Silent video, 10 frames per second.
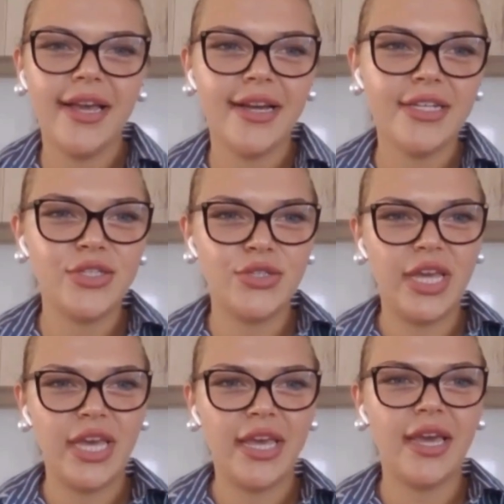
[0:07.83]
guys,
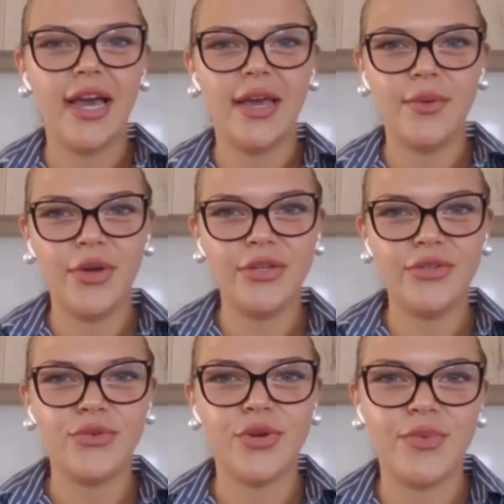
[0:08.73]
today I'm
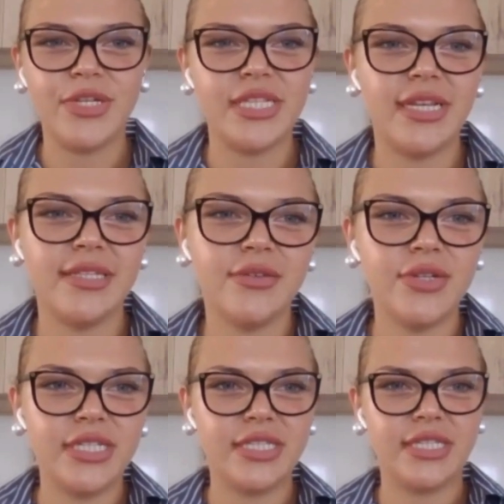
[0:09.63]
going to represent
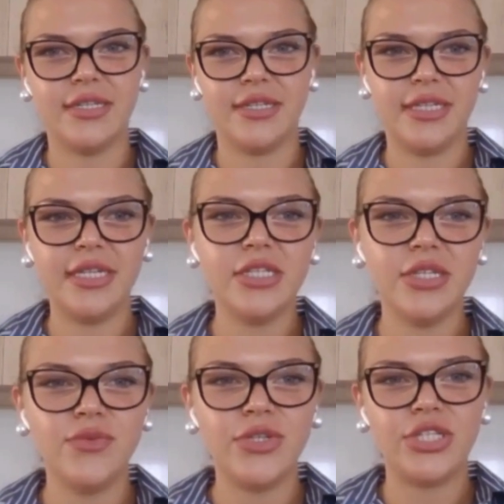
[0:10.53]
Chris
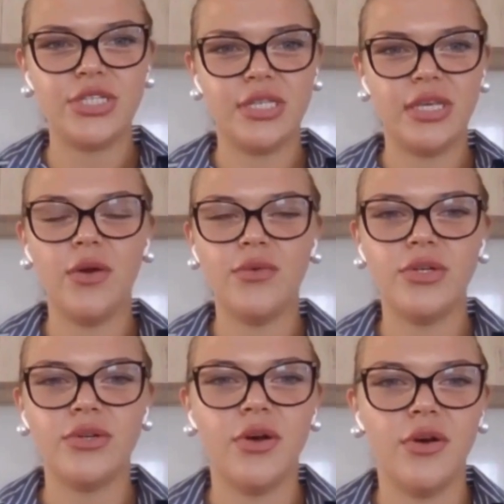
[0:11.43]
Dixon, which is the
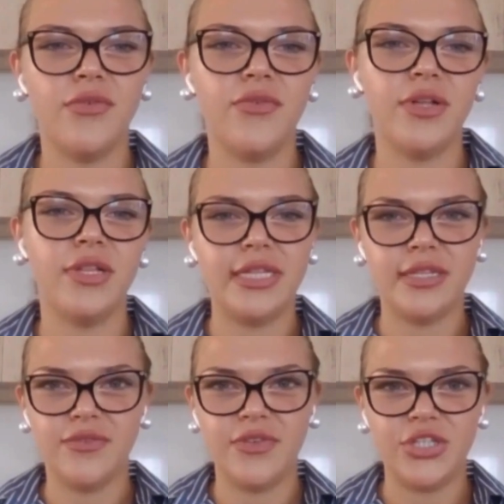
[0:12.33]
owner of
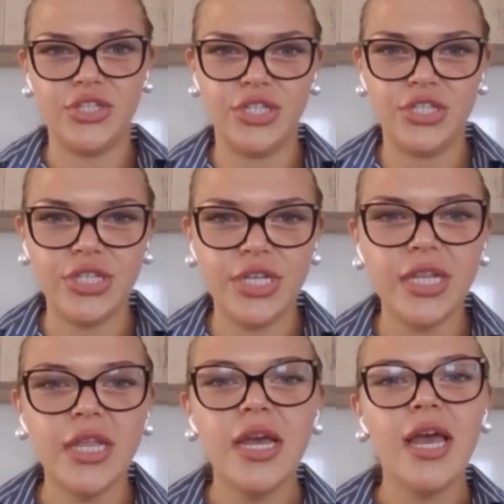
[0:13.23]
Little Fish
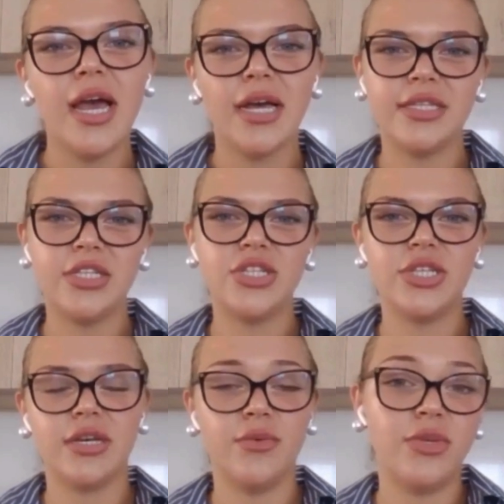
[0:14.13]
Digital,
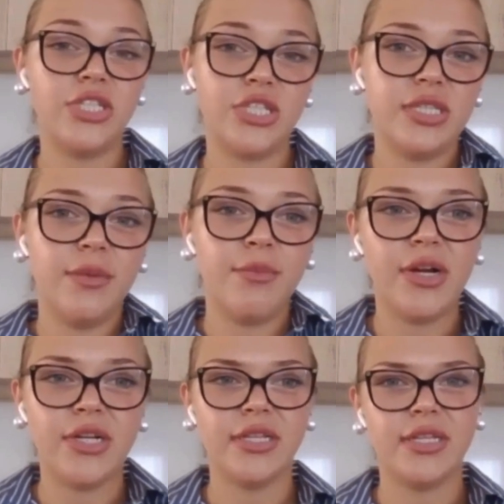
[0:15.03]
which is the
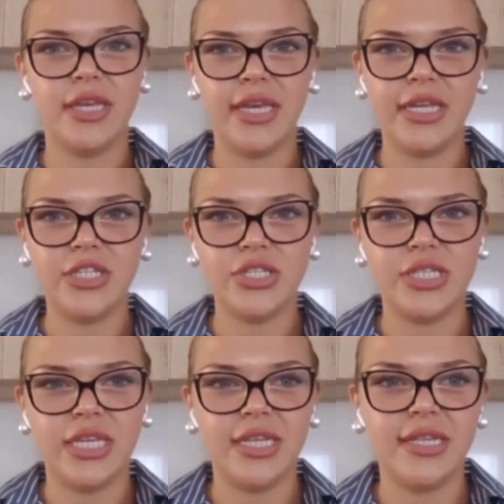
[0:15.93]
marketing
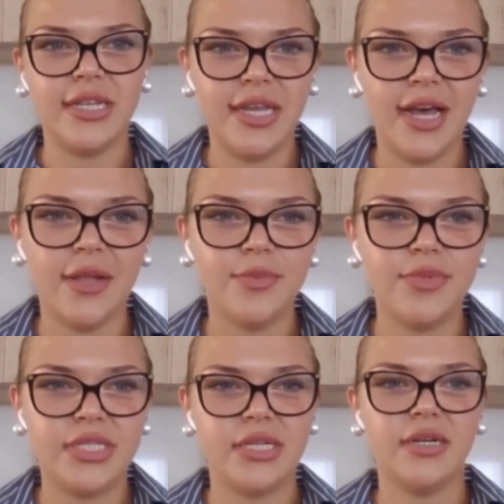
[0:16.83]
agency that
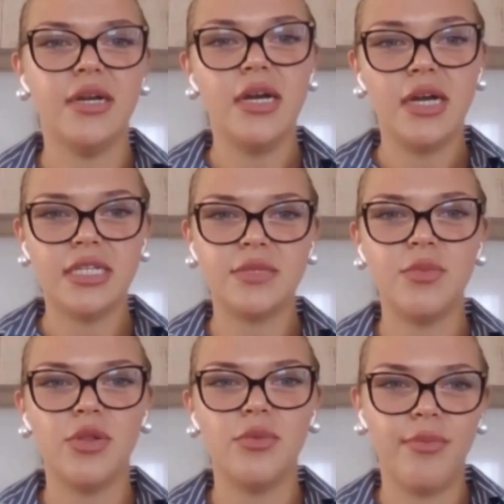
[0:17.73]
helps a
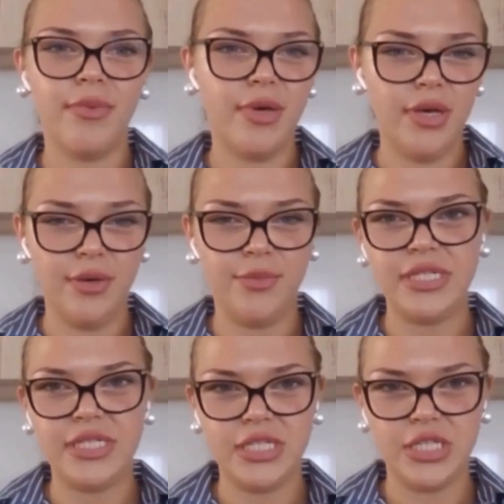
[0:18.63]
small
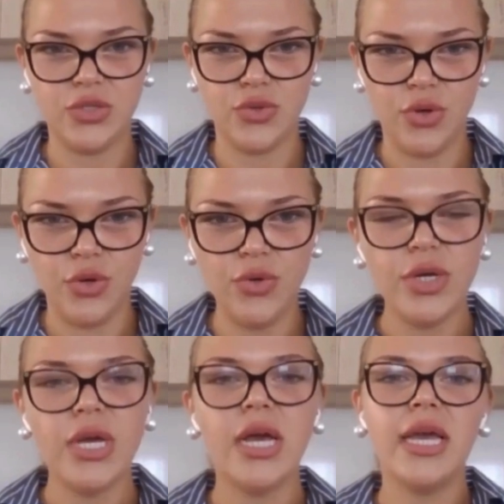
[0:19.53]
businesses grow.
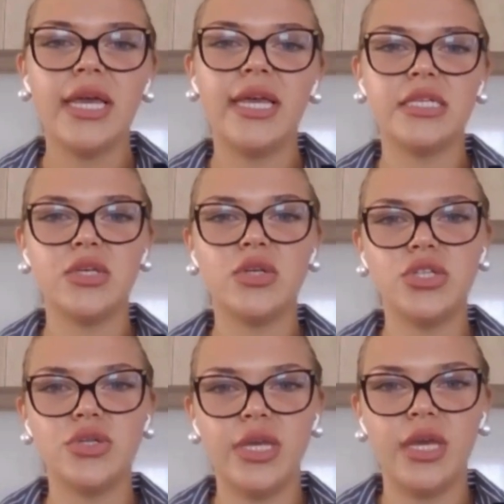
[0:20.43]
He is
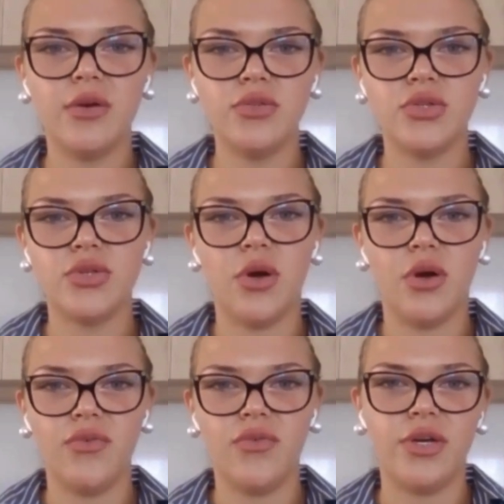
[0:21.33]
also the author
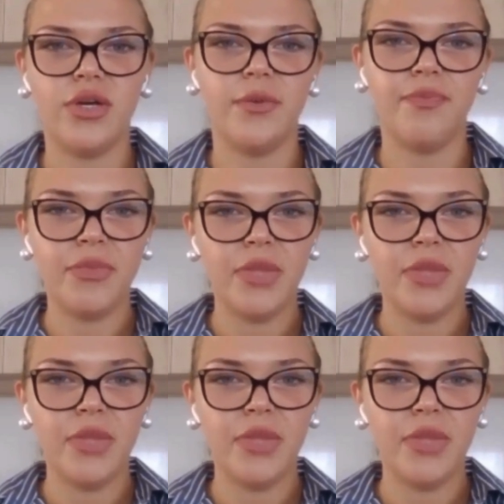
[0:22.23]
of a